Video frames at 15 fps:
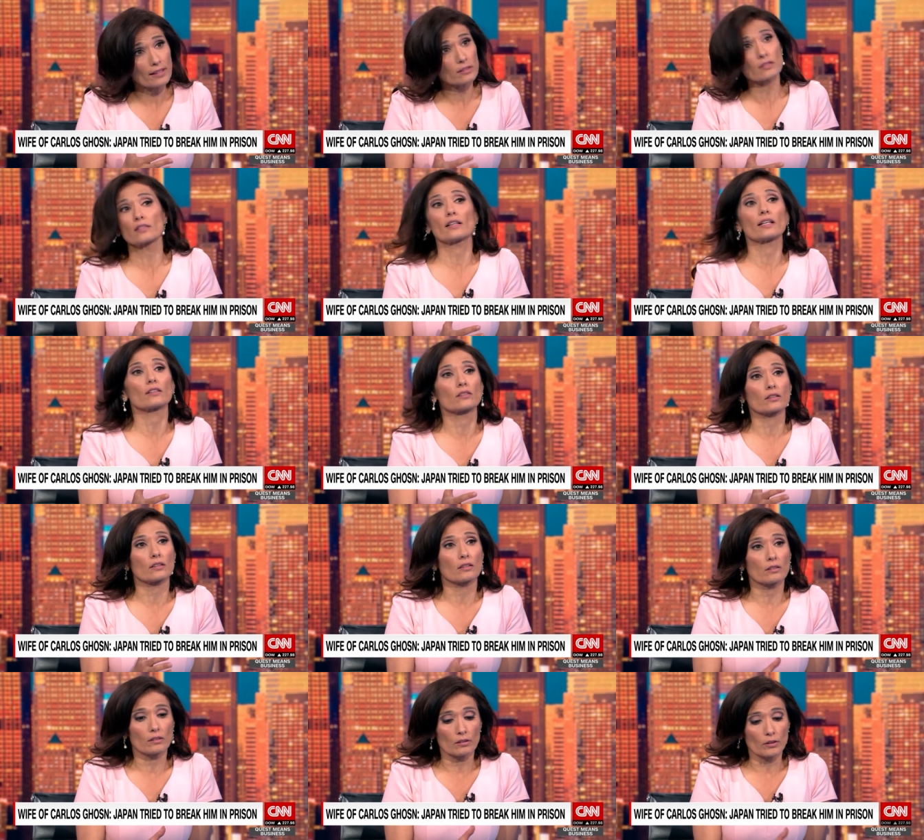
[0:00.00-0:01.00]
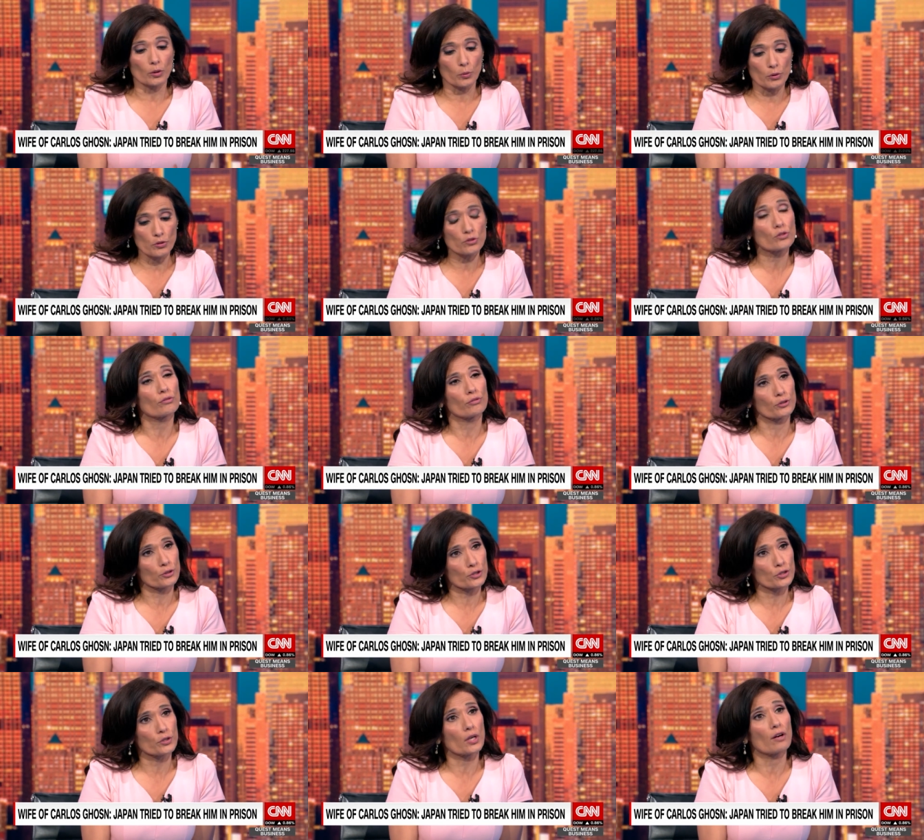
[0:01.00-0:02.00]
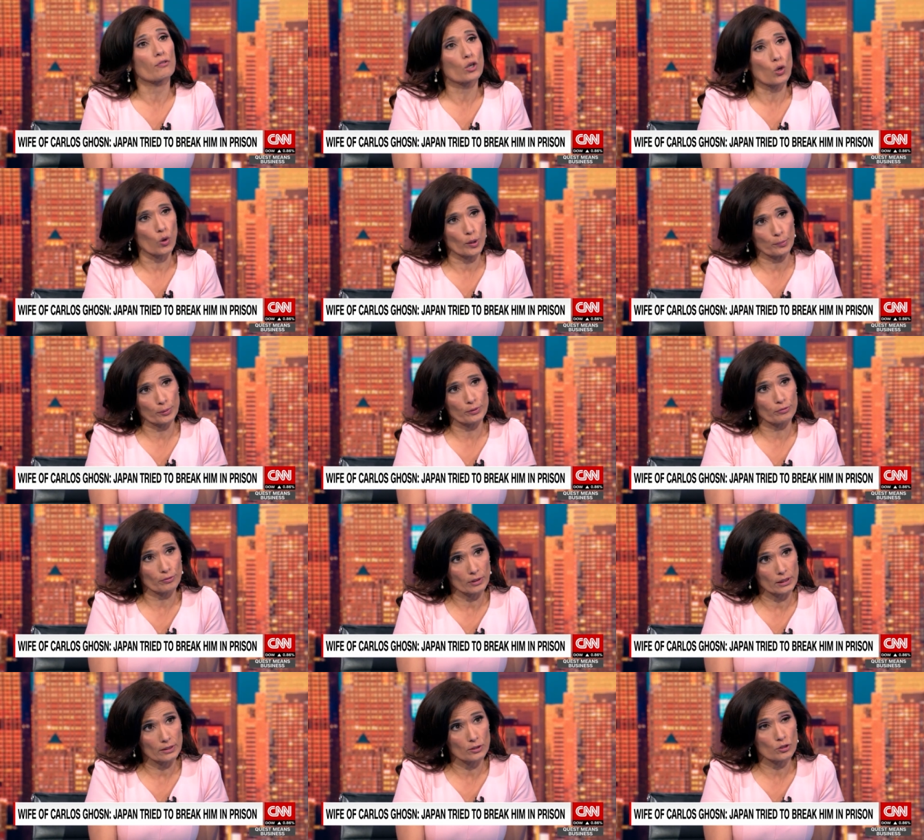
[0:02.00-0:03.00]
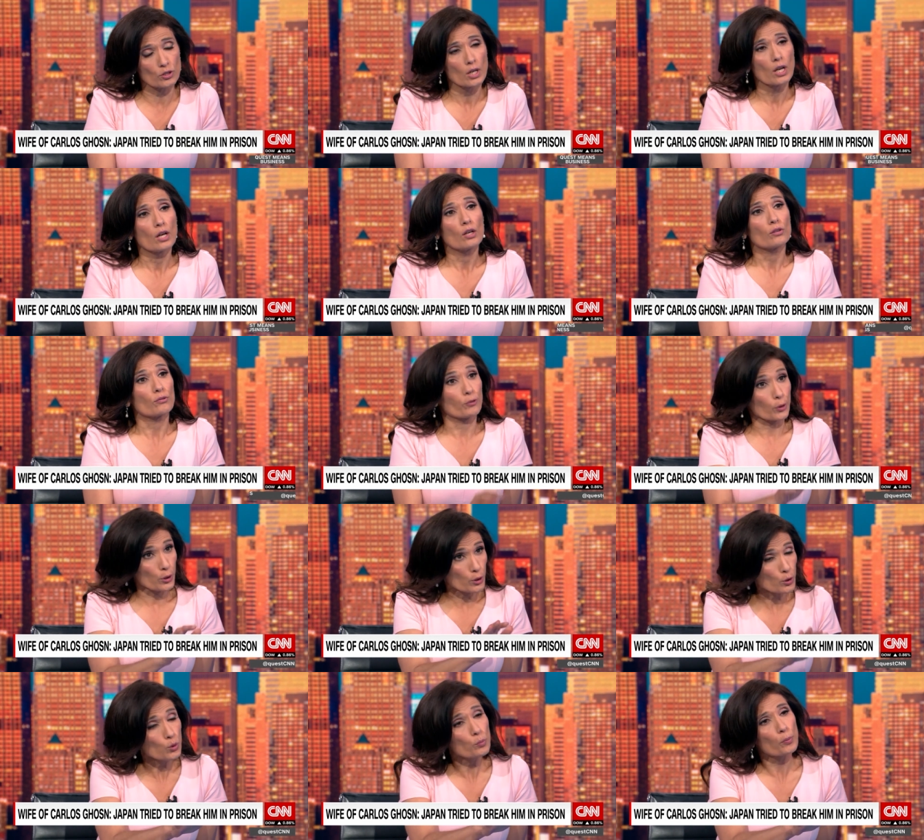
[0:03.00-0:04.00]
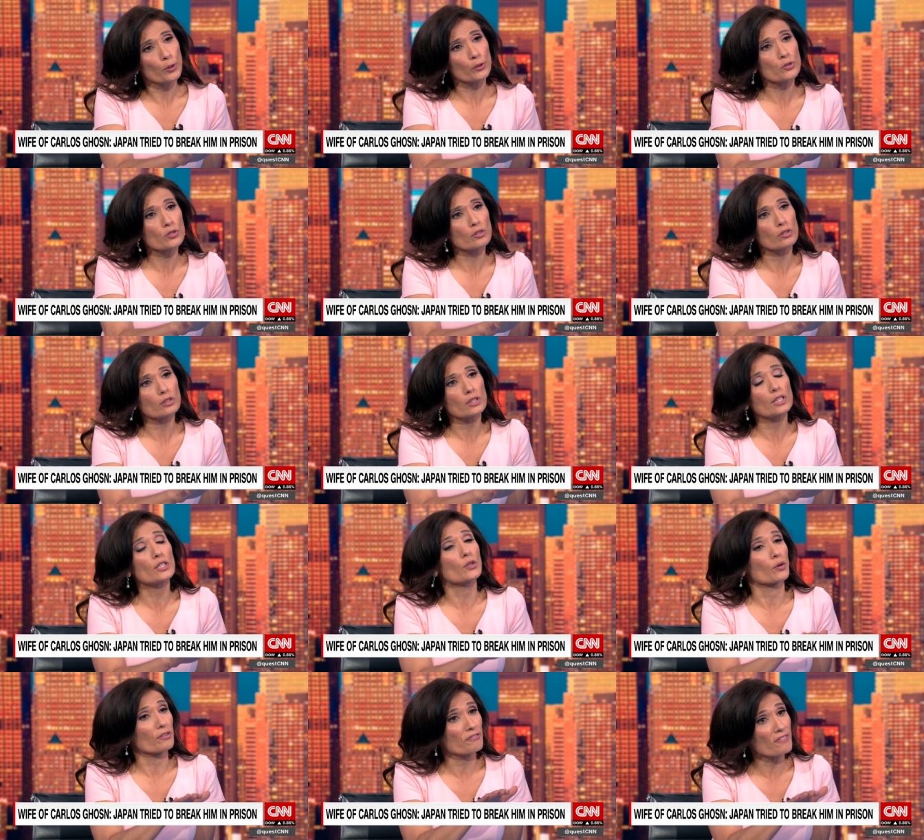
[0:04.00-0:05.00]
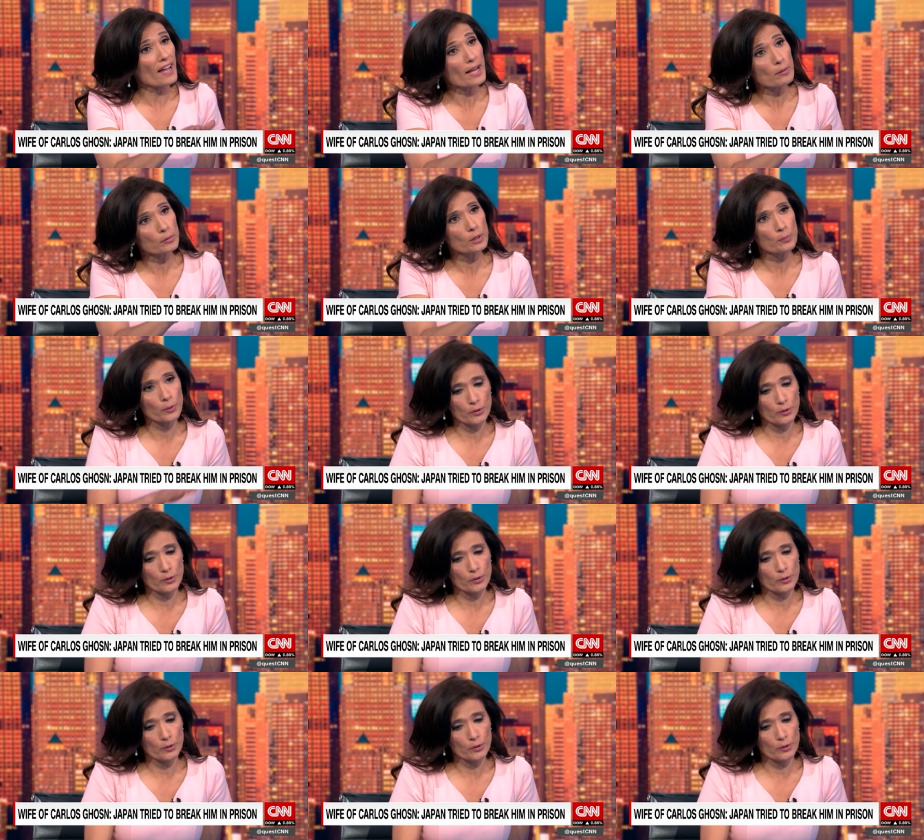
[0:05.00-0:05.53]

that's that uh, there was a diversion of corporate funds for you personally, your family